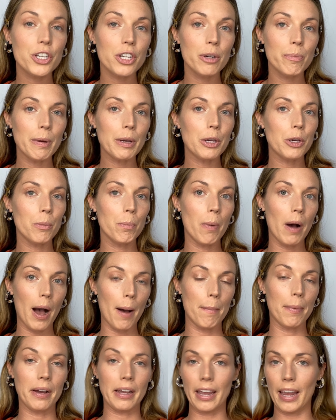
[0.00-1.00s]
gonna make you
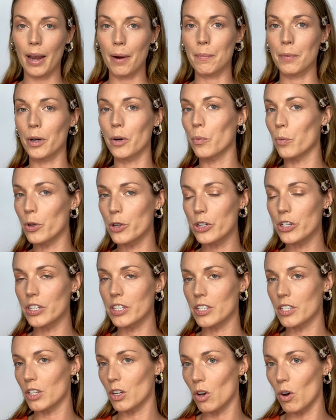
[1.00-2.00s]
pop on camera, which
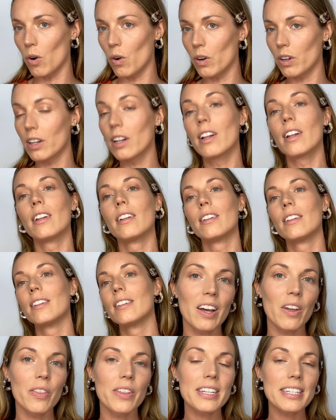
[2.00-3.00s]
is the goal.
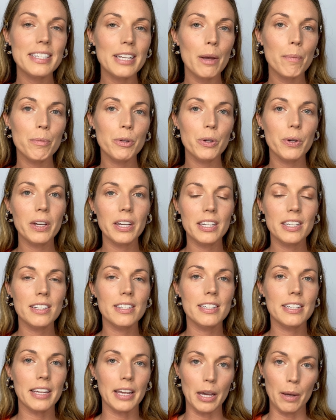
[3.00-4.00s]
Now this step you can
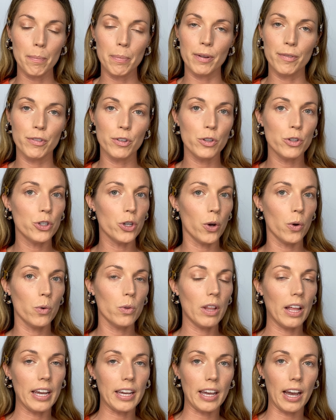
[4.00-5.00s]
skip if you don't
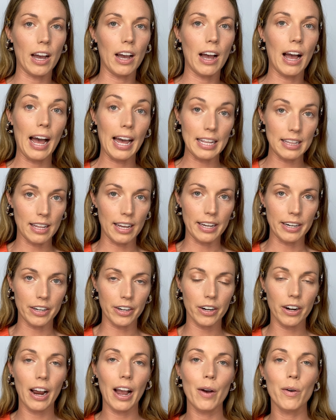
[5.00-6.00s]
like
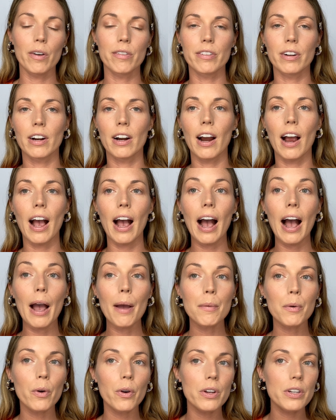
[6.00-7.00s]
eyeliner. However,
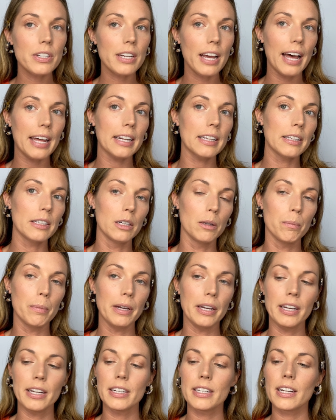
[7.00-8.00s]
I'm going to add a little
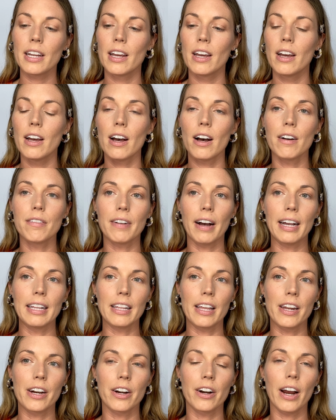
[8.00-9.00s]
bit of
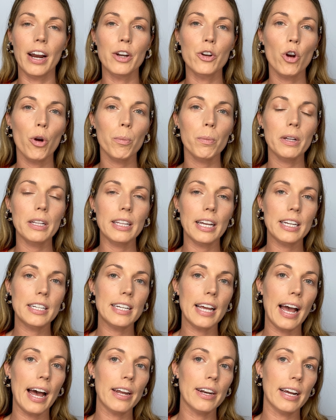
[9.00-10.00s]
eyeliner. I normally like
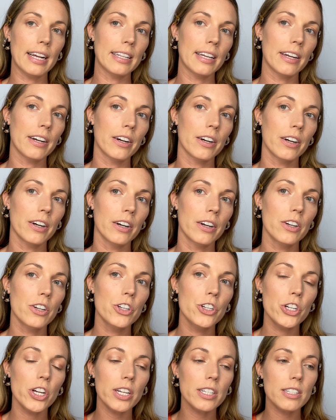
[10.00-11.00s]
to add eyeliner
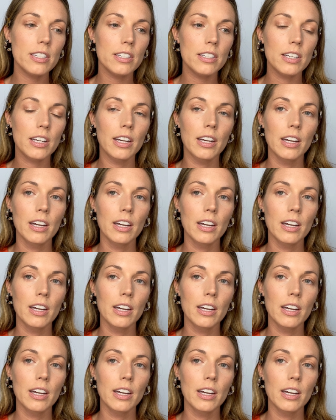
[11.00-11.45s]
just